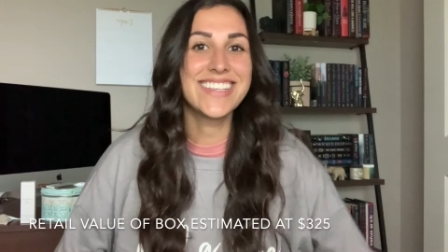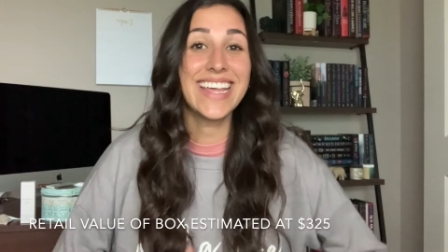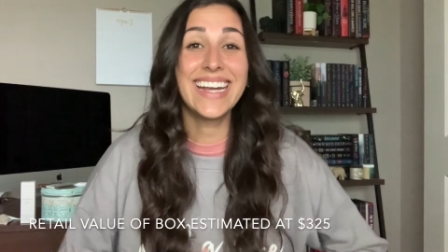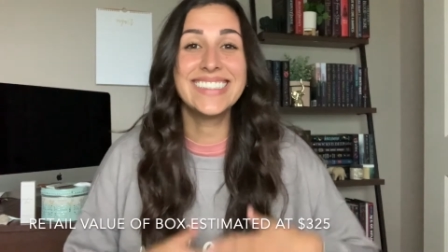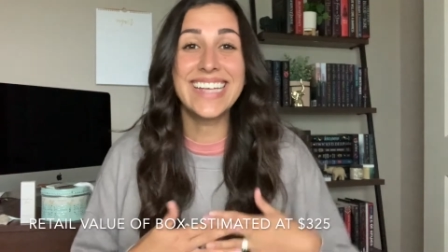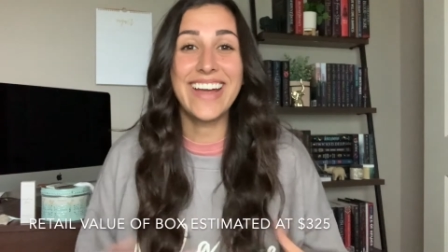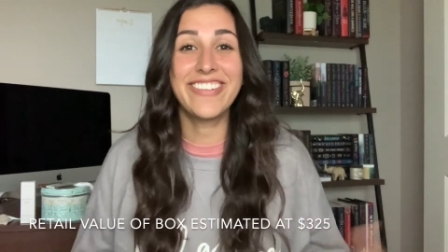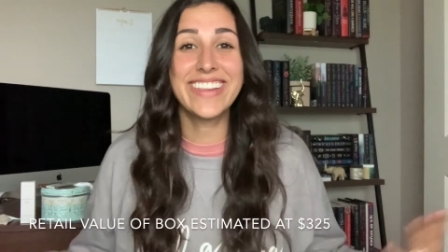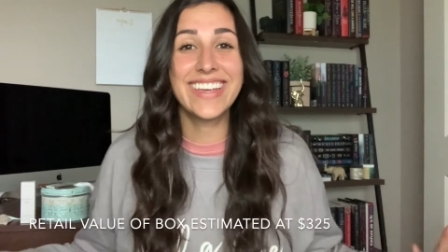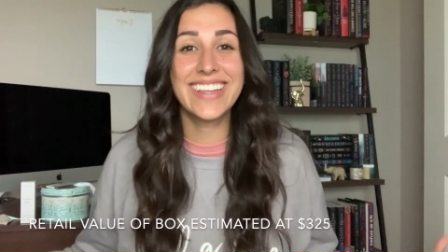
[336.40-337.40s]
so that is
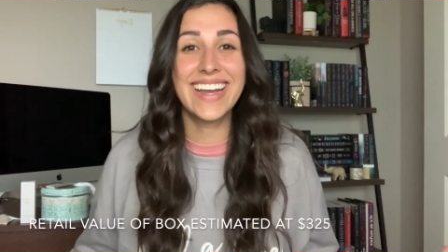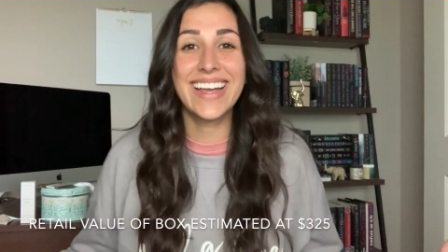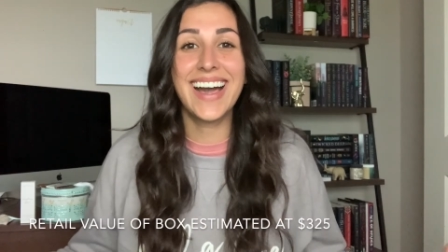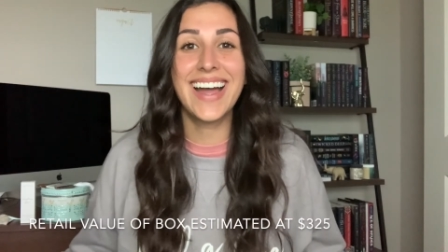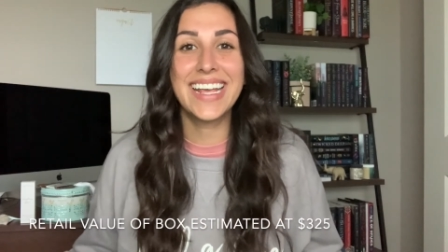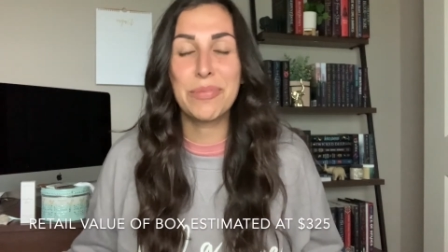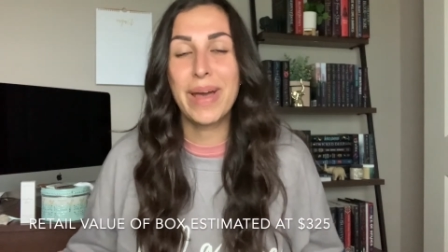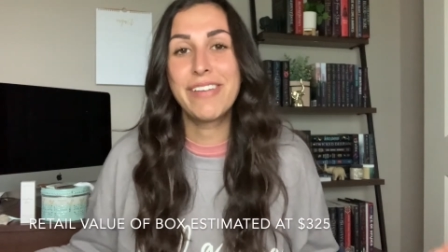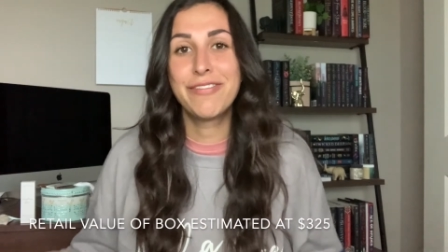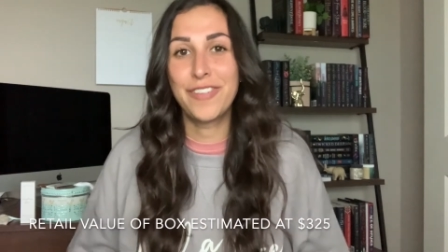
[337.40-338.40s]
everything that I got in
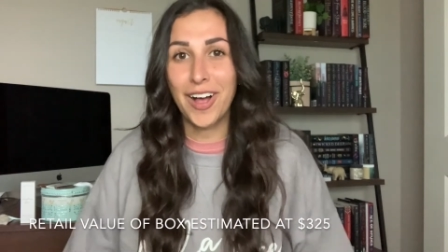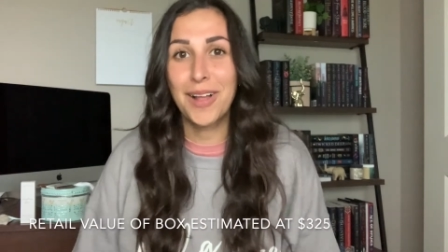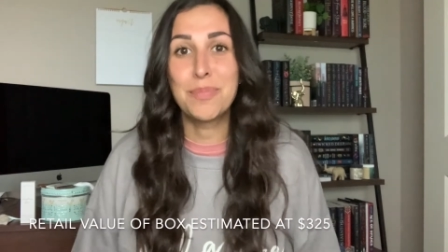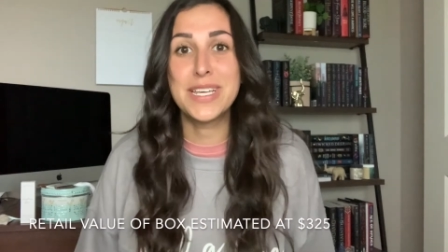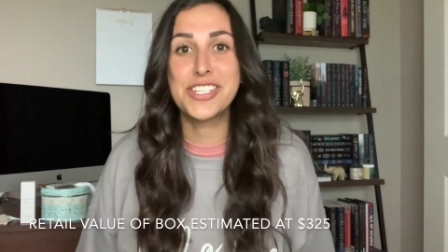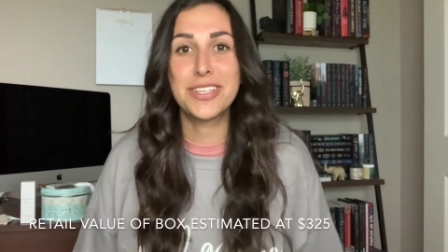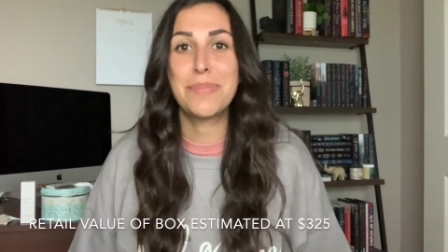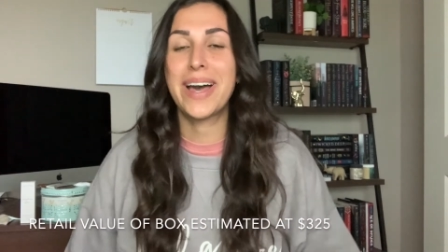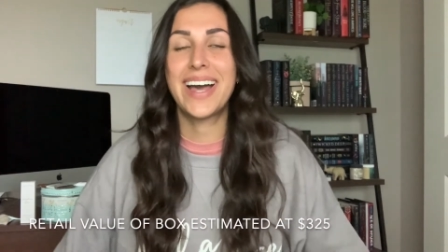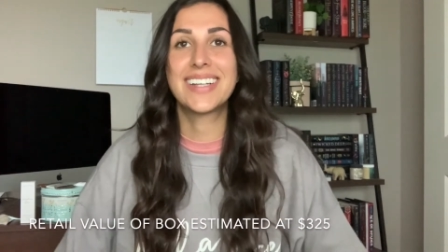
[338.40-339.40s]
my fall Beachly
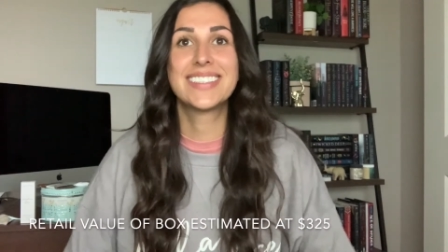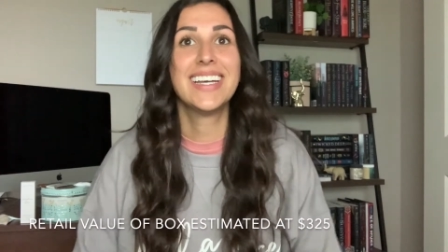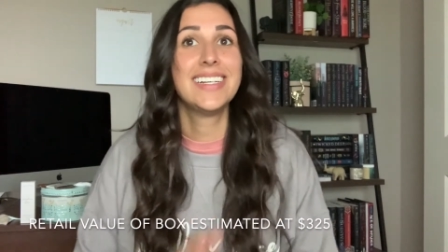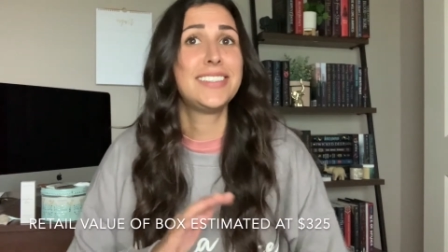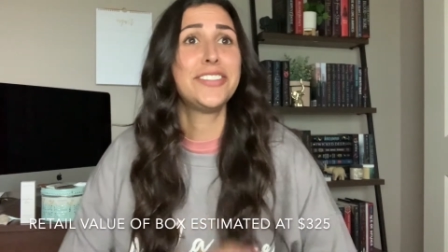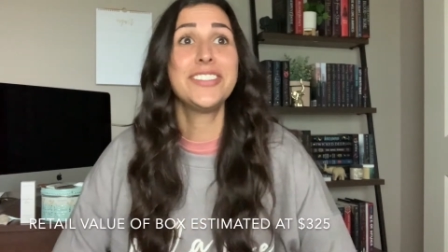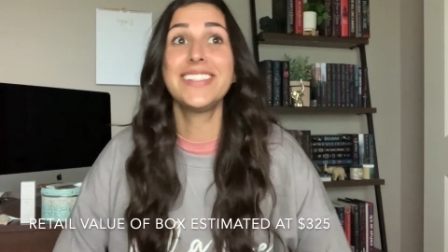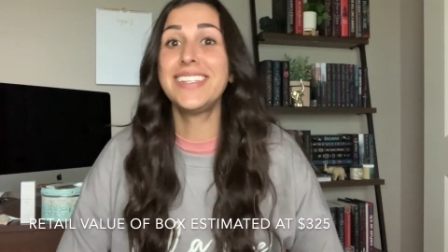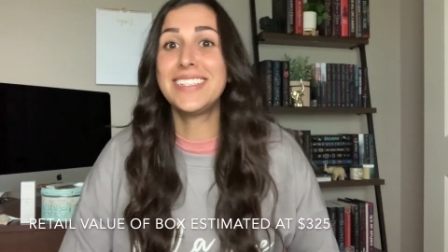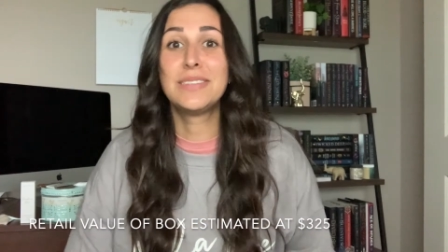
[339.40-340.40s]
box.
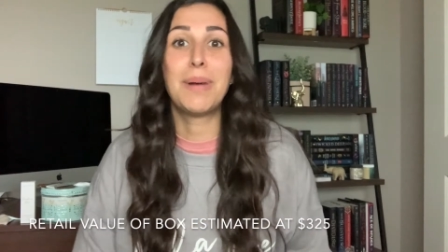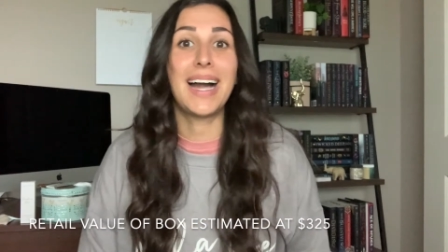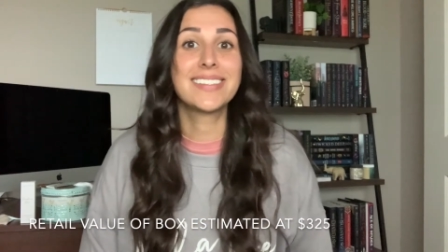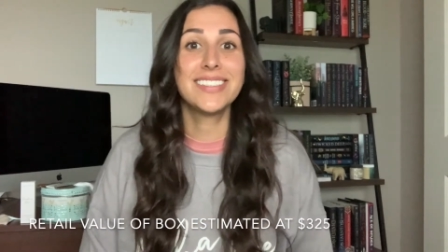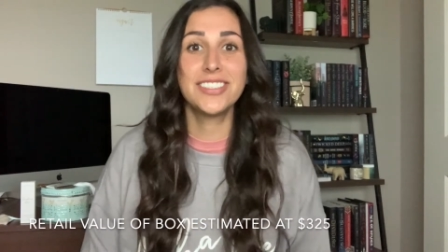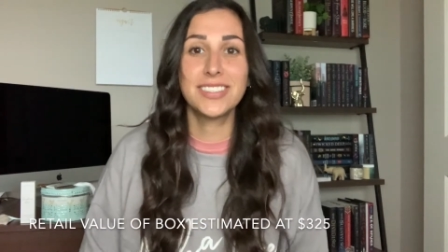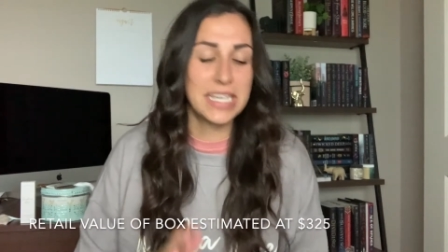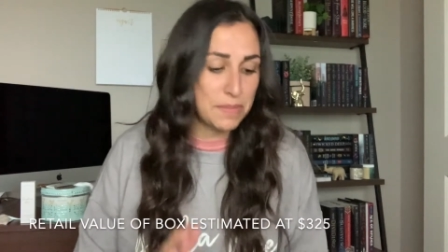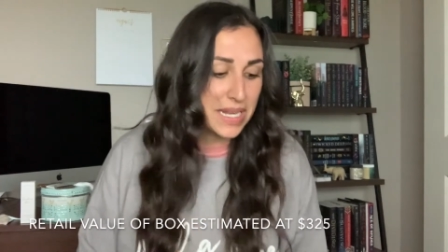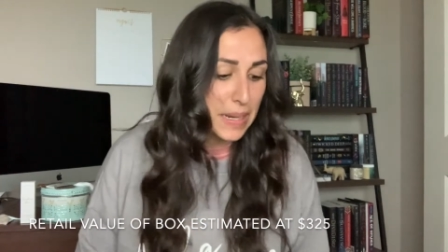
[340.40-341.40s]
Seriously, these boxes just
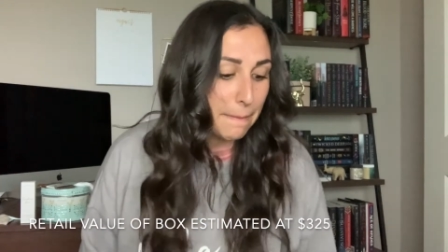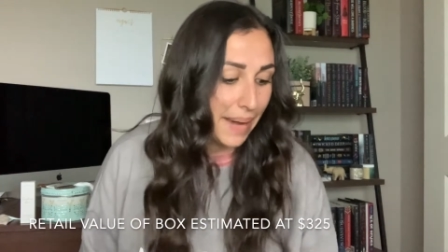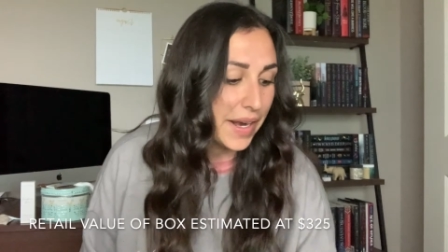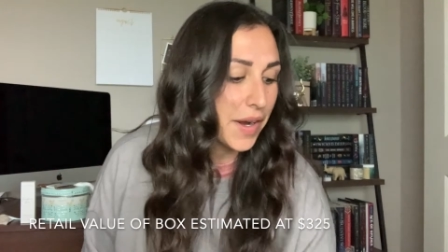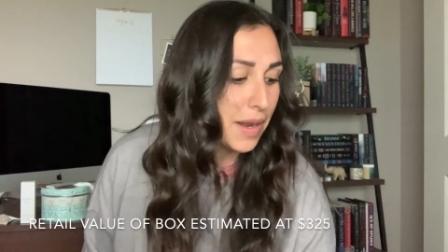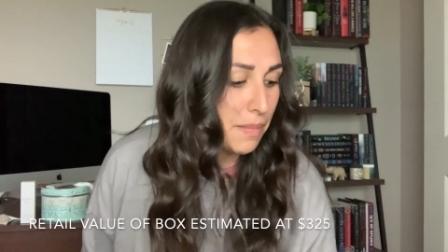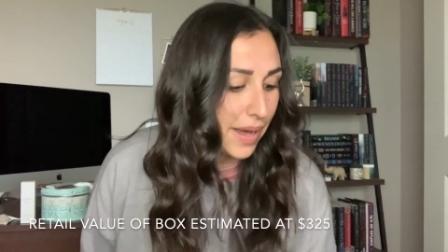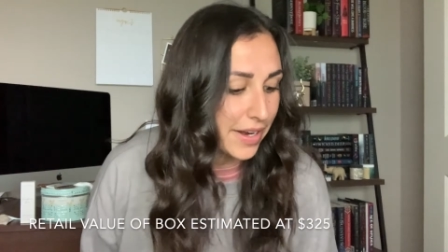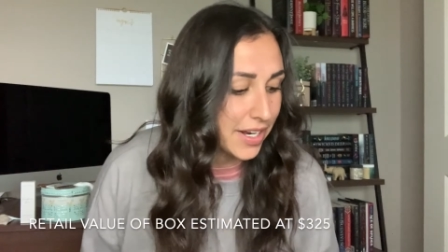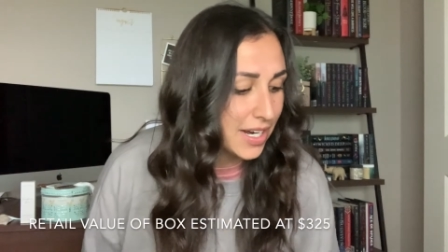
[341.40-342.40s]
keep getting better and
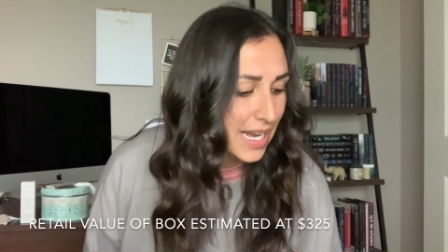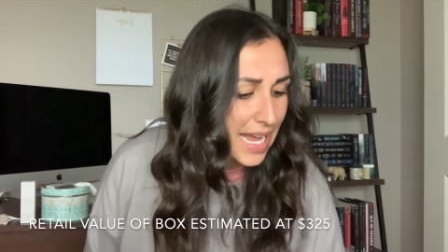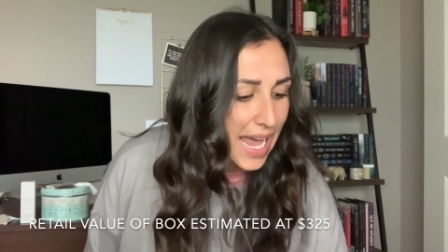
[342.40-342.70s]
better.